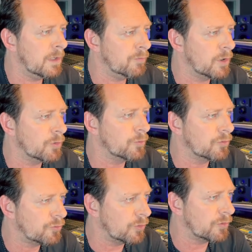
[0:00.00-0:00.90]
If you go to
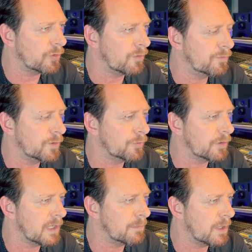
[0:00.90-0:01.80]
the search or filter
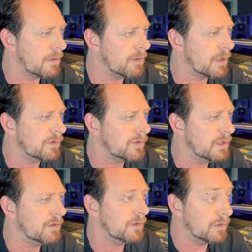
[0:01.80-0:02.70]
library, you can see
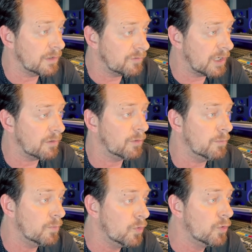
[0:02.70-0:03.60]
the genre, the
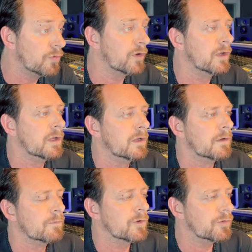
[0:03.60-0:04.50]
mood,
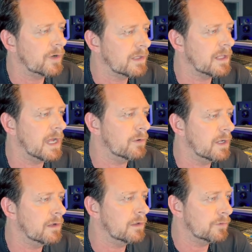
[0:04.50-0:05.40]
the track title,
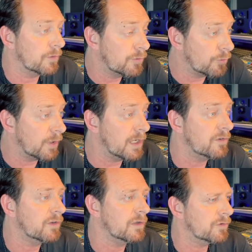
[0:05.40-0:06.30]
the duration.